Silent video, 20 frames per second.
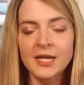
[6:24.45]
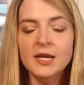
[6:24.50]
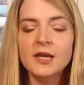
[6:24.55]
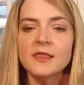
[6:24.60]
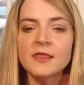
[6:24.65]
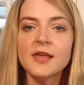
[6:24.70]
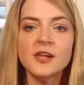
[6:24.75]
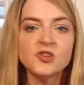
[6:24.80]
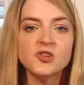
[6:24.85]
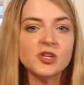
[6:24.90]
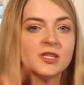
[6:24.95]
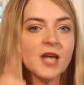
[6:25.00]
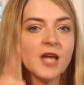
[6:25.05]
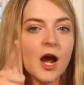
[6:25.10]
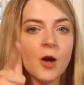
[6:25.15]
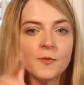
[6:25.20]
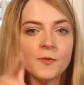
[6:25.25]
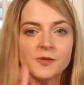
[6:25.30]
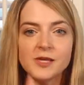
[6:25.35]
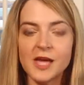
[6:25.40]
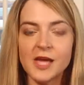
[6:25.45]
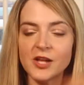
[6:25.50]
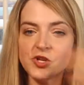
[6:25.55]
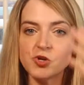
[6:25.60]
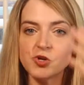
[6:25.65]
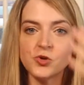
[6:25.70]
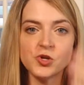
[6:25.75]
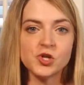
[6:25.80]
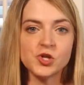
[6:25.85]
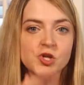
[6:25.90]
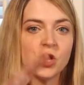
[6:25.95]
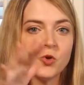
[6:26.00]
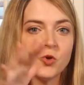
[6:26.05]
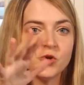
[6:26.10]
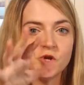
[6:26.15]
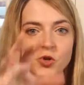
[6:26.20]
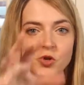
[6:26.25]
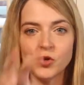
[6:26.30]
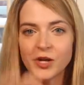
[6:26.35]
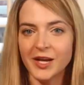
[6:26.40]
That just helps get your
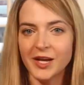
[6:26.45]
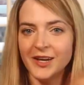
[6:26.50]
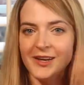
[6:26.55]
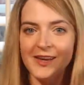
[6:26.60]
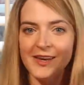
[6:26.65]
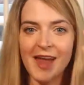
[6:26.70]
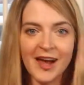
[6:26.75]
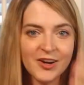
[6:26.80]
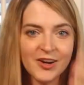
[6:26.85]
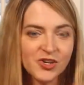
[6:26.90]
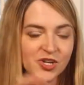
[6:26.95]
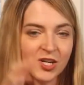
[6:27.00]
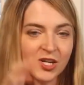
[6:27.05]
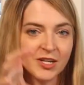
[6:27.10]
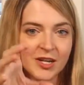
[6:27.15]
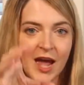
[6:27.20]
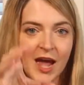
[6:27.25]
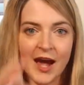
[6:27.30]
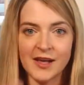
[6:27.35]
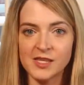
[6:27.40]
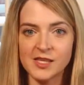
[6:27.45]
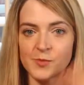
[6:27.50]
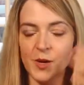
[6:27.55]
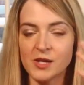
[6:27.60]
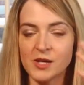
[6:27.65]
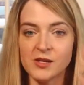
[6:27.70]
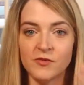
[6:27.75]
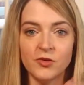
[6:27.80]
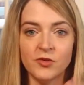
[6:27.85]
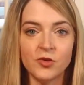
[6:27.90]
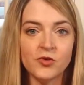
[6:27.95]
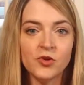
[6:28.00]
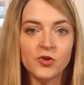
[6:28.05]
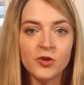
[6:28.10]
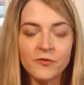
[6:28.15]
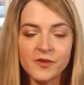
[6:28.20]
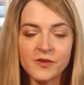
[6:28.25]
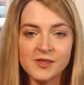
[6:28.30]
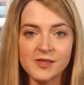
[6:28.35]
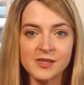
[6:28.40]
social connection aspect of your
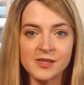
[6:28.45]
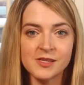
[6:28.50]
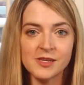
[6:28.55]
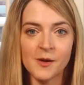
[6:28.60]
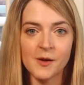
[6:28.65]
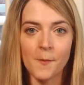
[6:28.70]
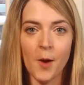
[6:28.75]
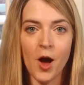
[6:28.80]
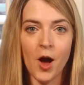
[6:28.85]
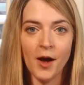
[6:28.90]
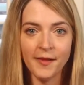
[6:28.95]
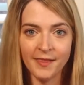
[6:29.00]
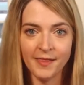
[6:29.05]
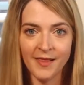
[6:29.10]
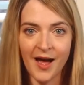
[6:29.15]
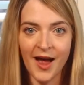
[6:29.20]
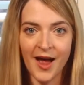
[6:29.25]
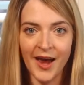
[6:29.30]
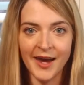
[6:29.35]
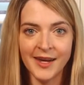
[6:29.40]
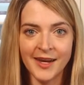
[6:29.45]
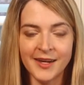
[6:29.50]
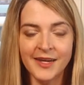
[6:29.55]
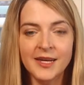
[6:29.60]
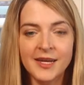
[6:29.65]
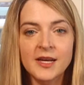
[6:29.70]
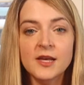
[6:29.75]
nervous system online,